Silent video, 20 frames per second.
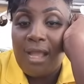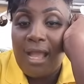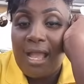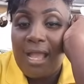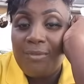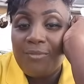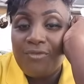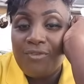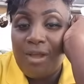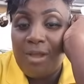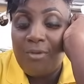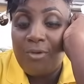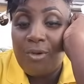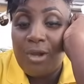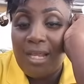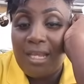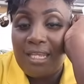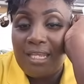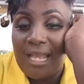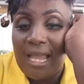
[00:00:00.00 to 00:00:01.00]
I'm from
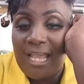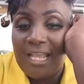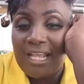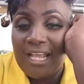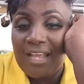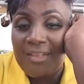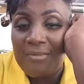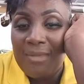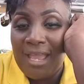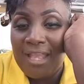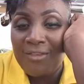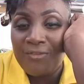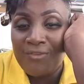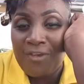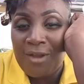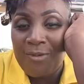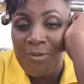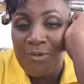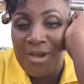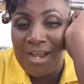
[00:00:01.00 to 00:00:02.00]
Wally. I got mine
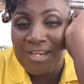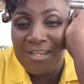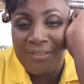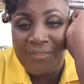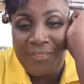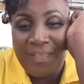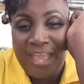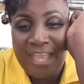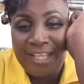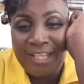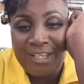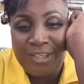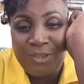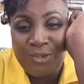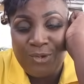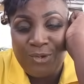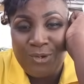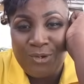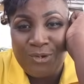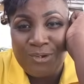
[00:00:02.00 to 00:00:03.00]
from Wally. Thank
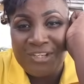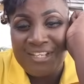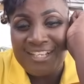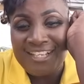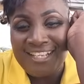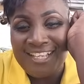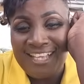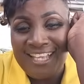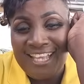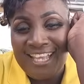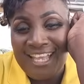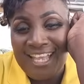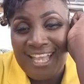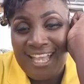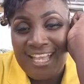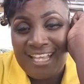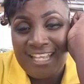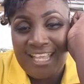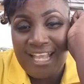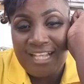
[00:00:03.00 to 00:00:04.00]
you.
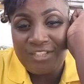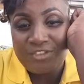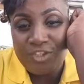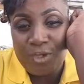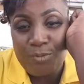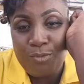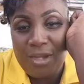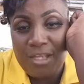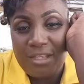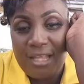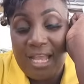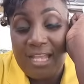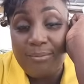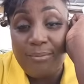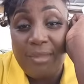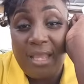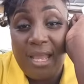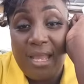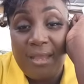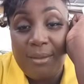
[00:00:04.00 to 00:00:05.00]
Can someone
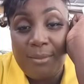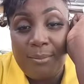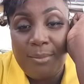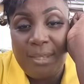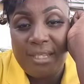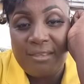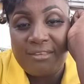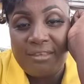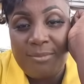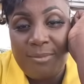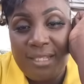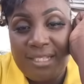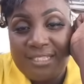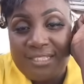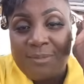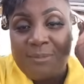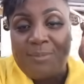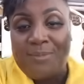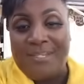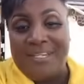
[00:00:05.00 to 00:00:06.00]
and
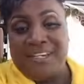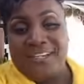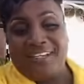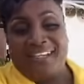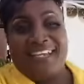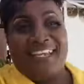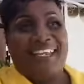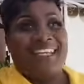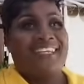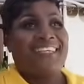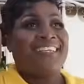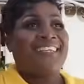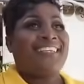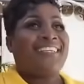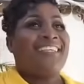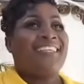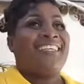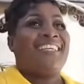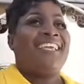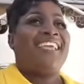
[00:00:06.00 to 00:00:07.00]
mixy-mixy here there?
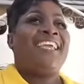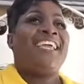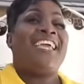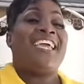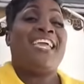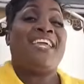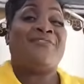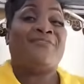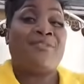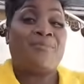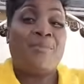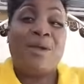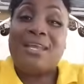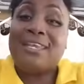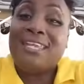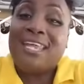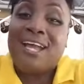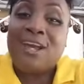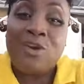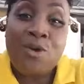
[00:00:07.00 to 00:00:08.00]

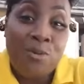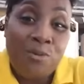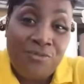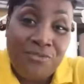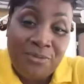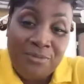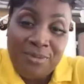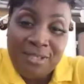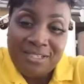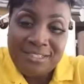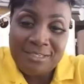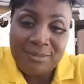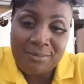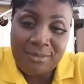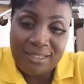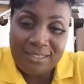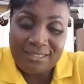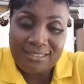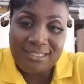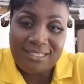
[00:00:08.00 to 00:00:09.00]
Everybody are come for
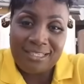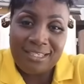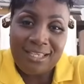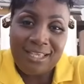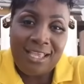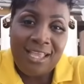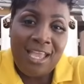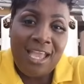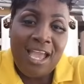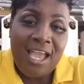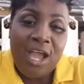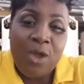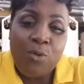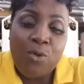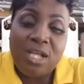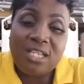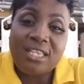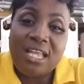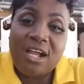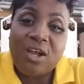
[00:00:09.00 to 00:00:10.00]
mixy-mixy.
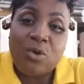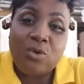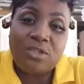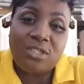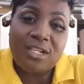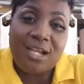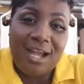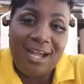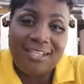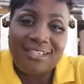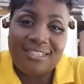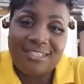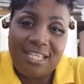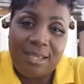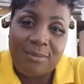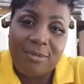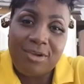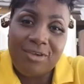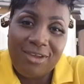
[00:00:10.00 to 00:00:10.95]
What a good concept.